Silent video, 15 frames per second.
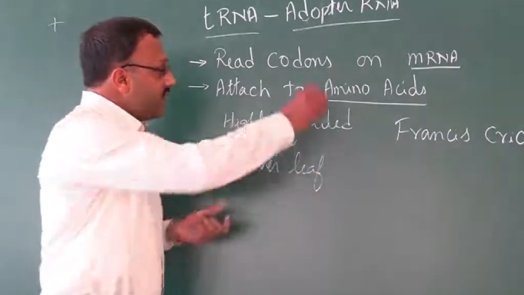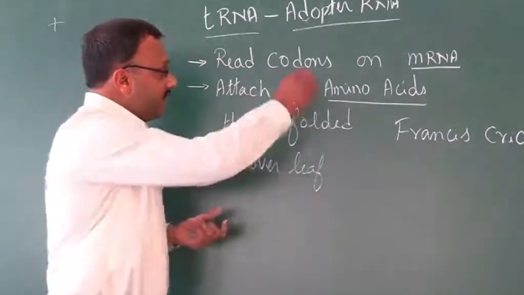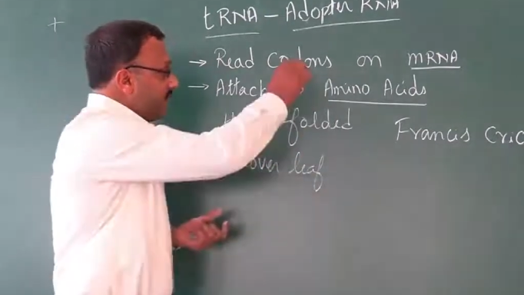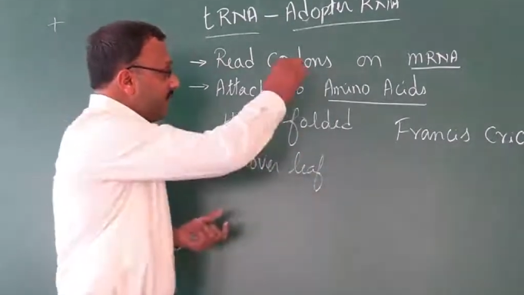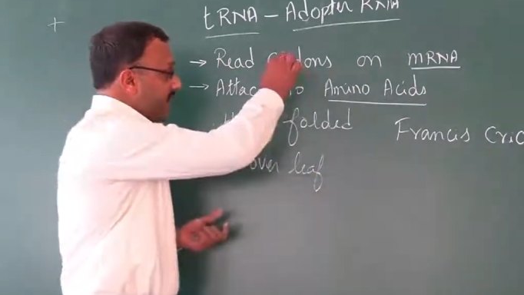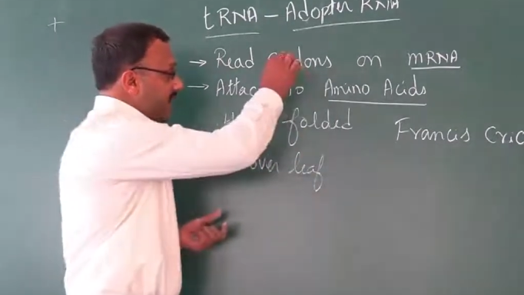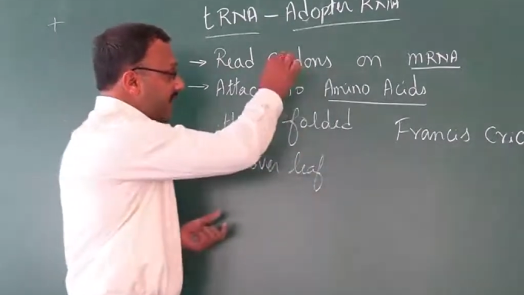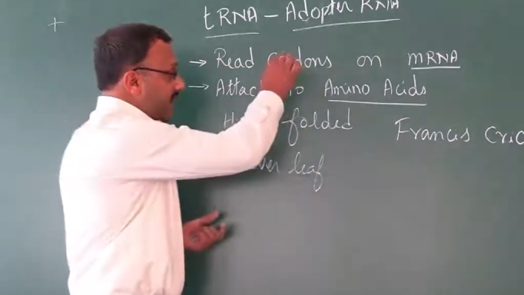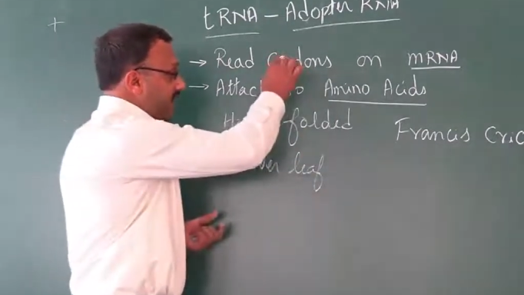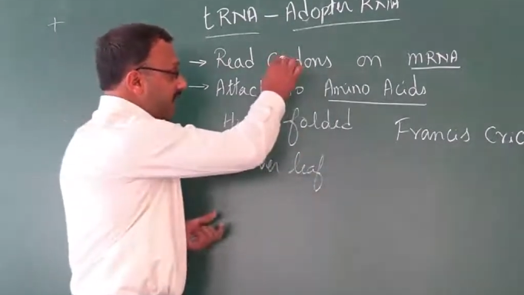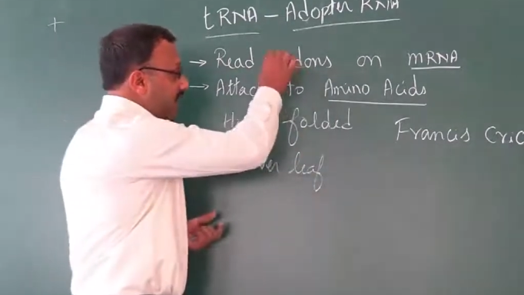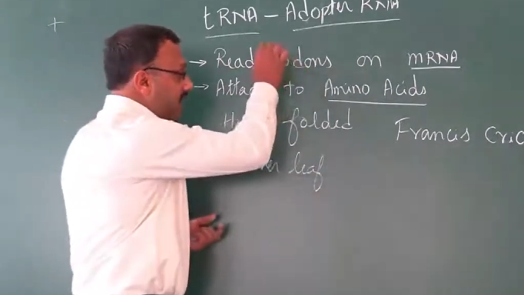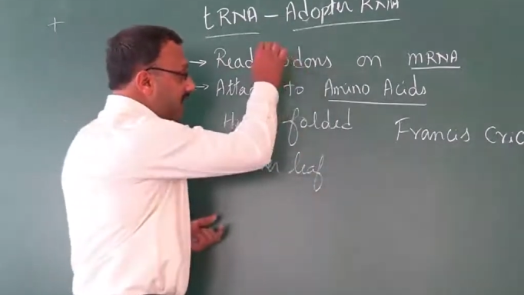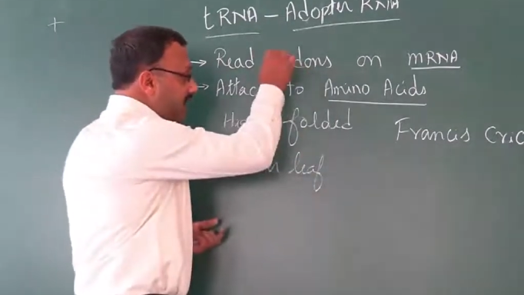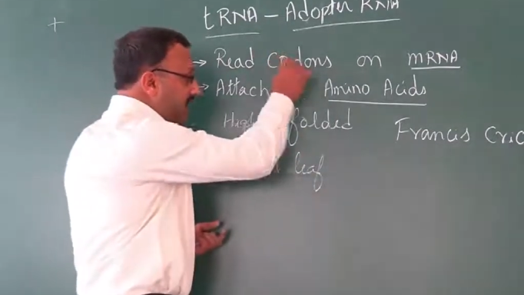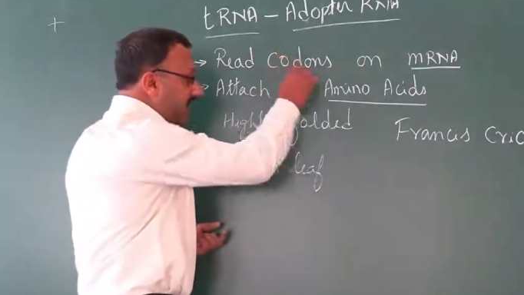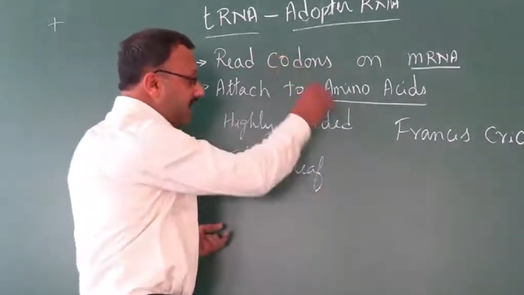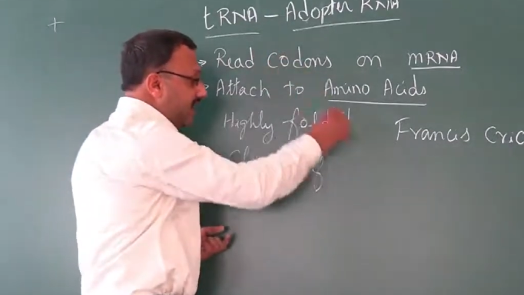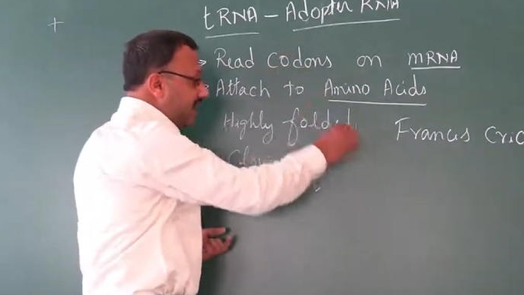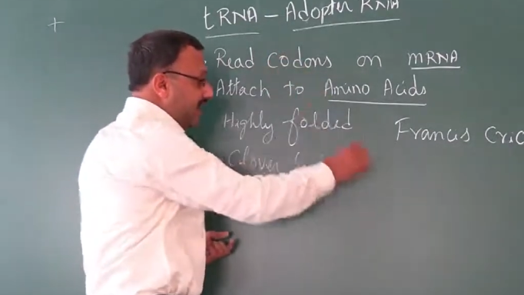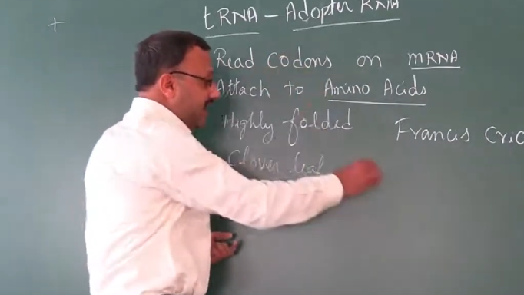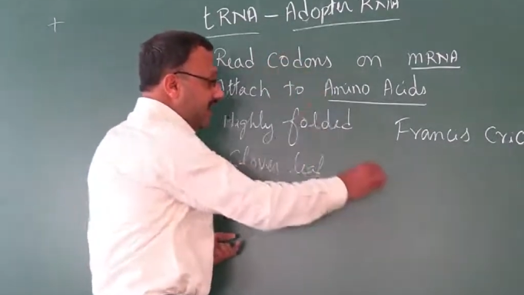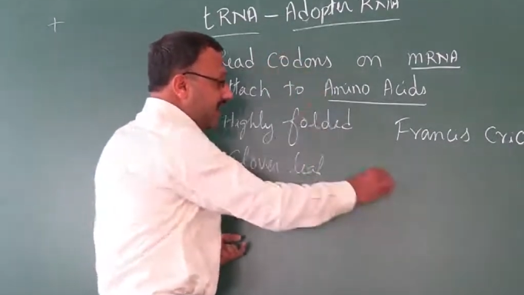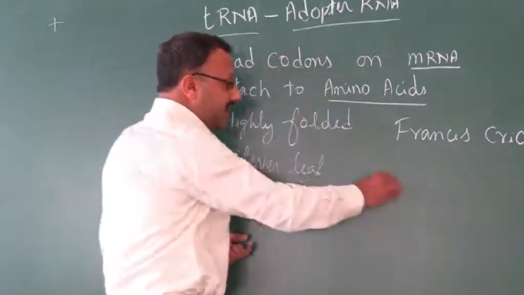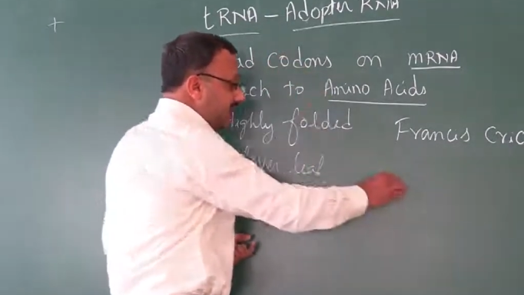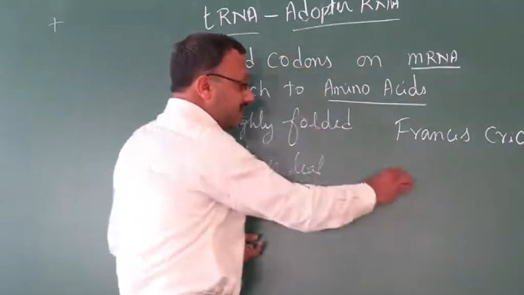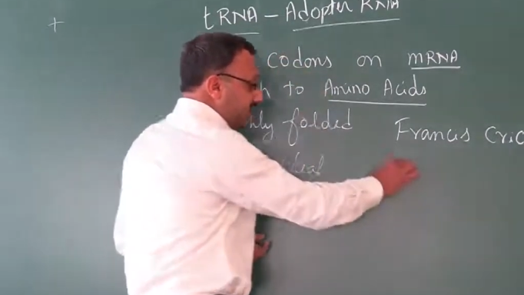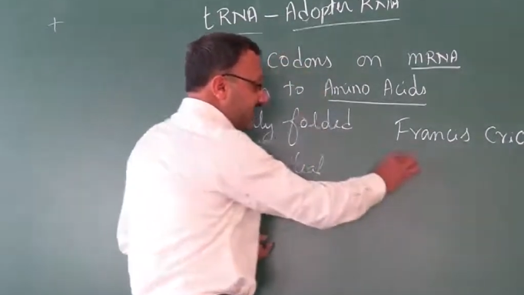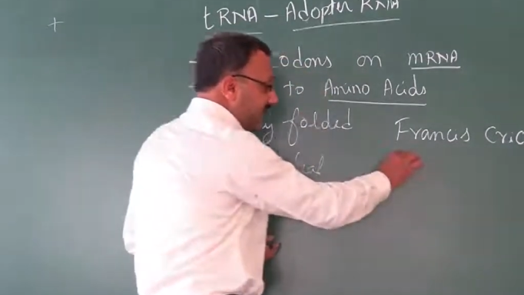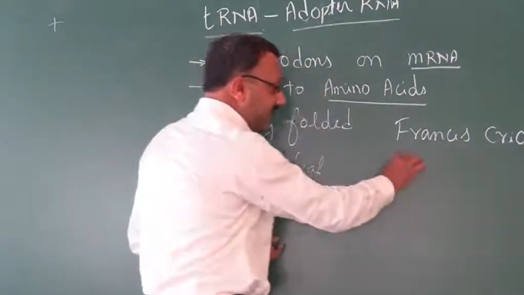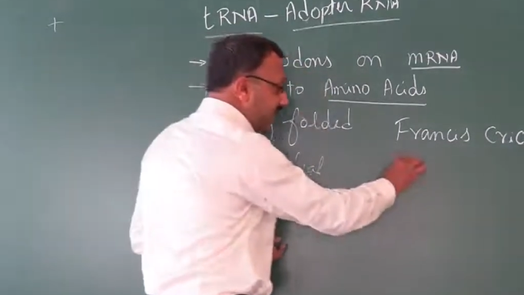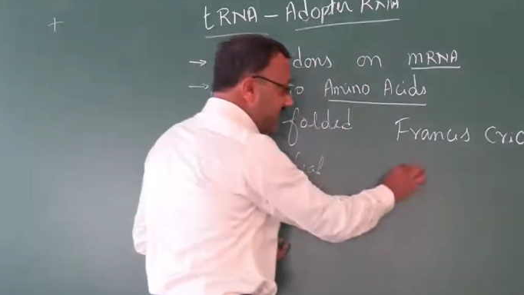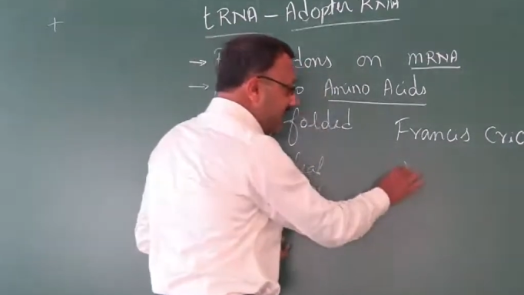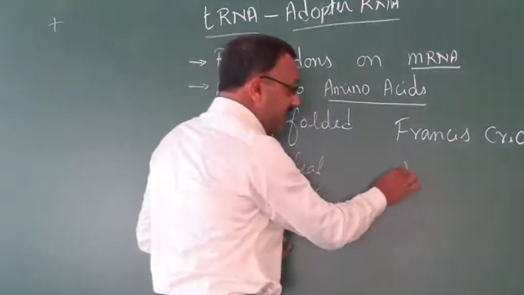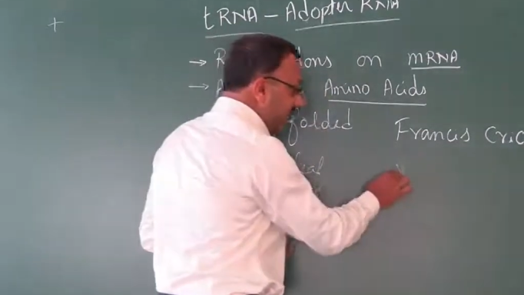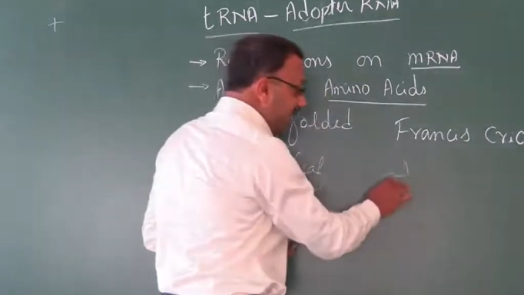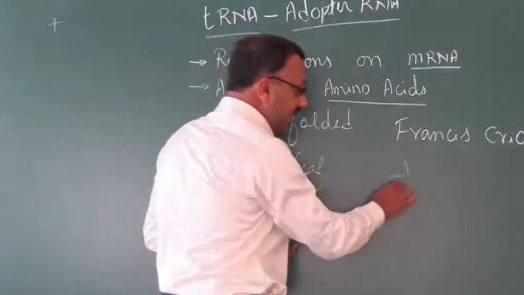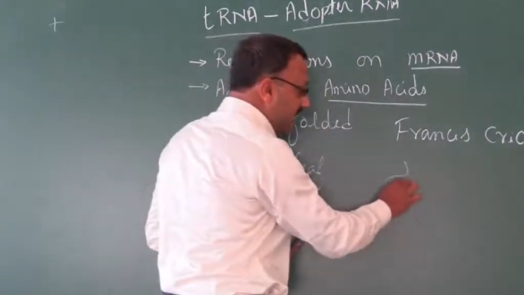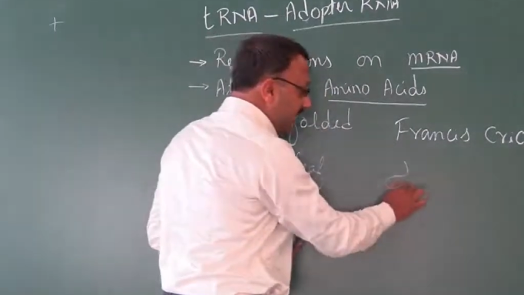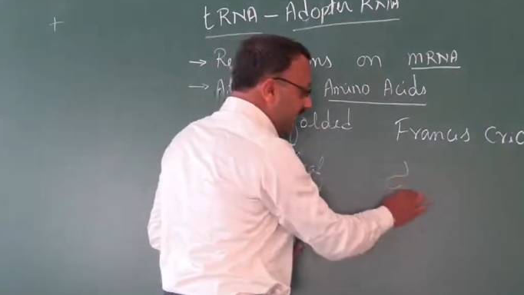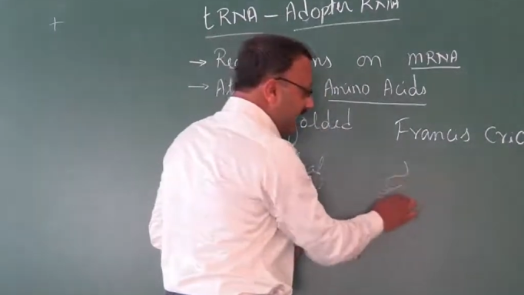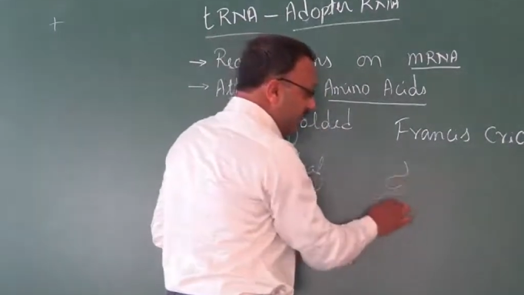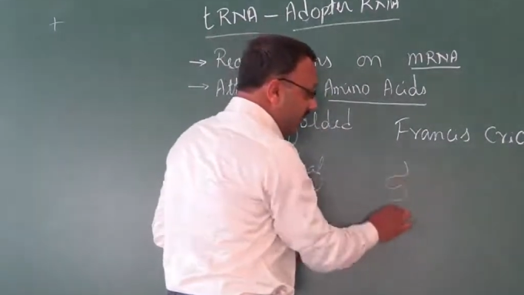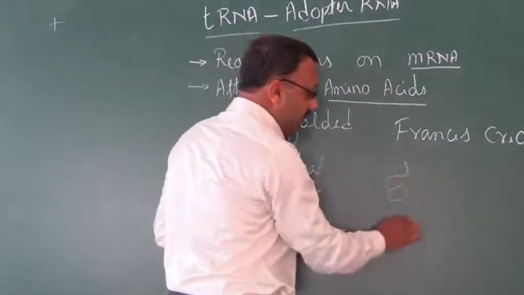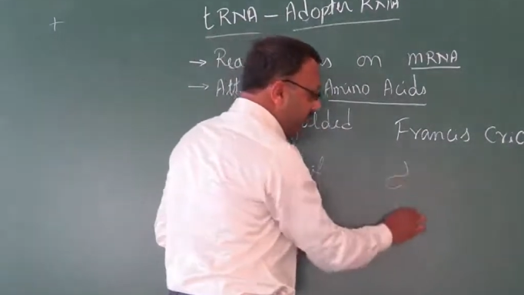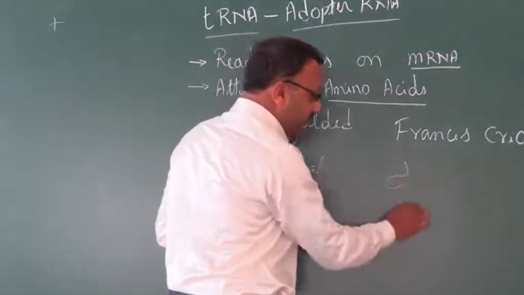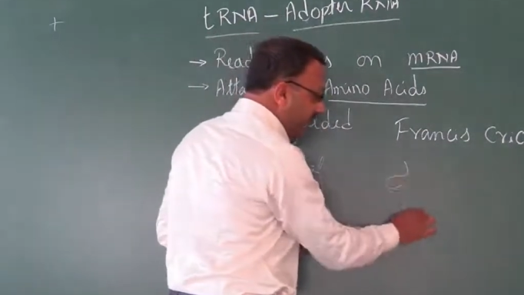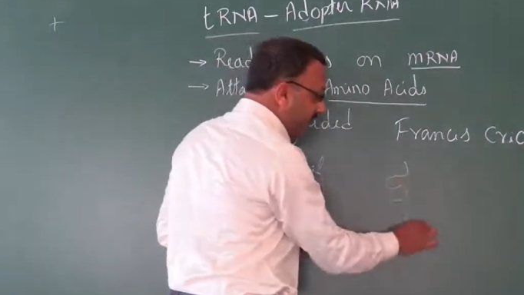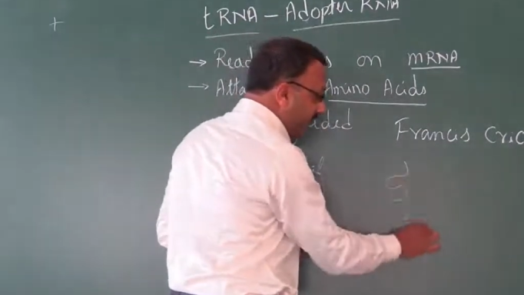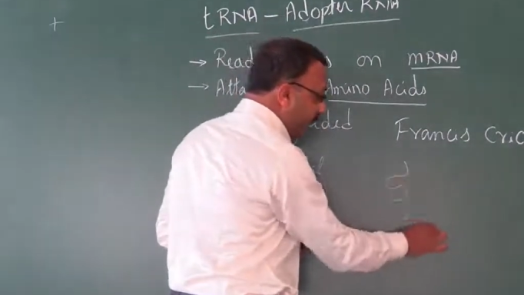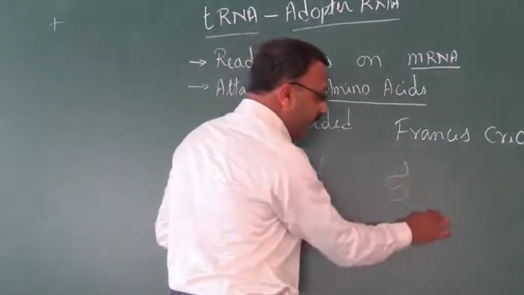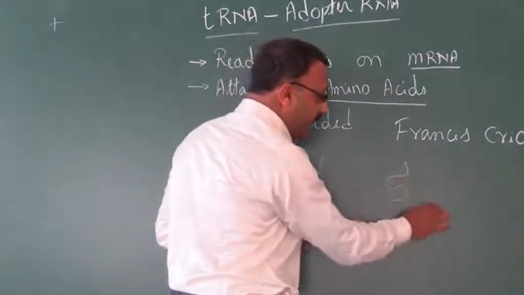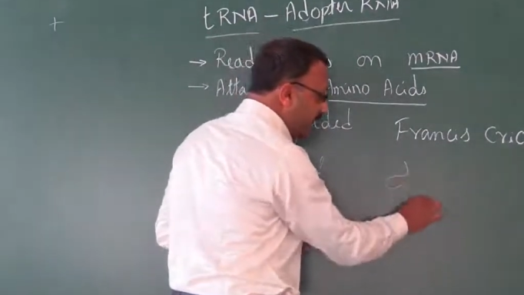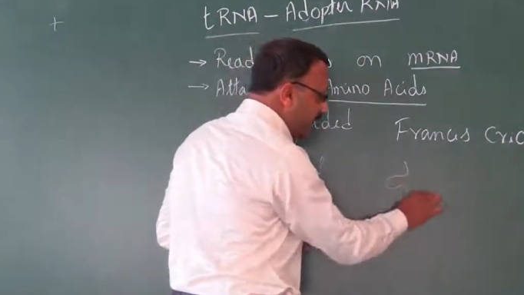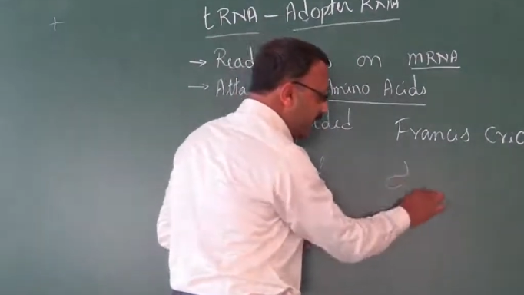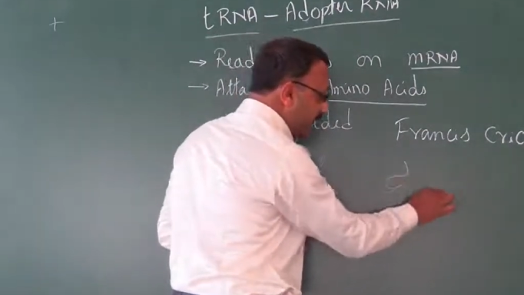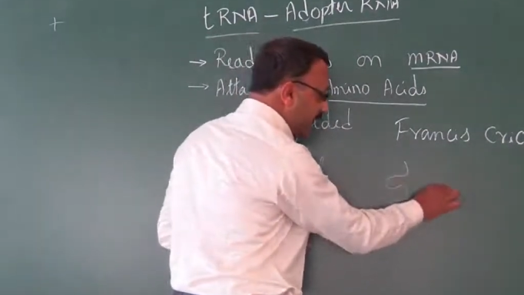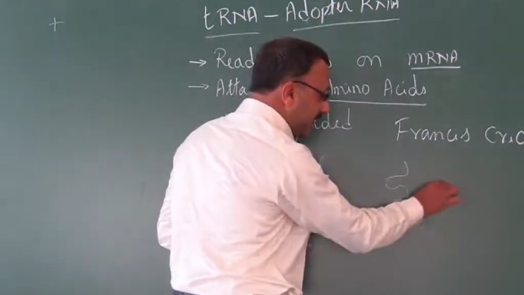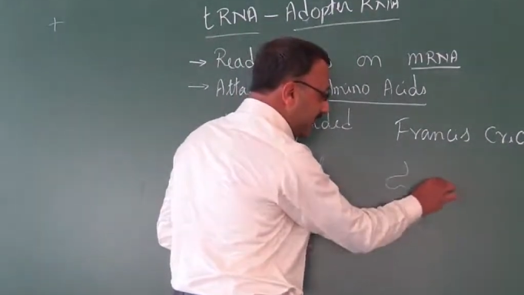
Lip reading: where RNA is highly folded.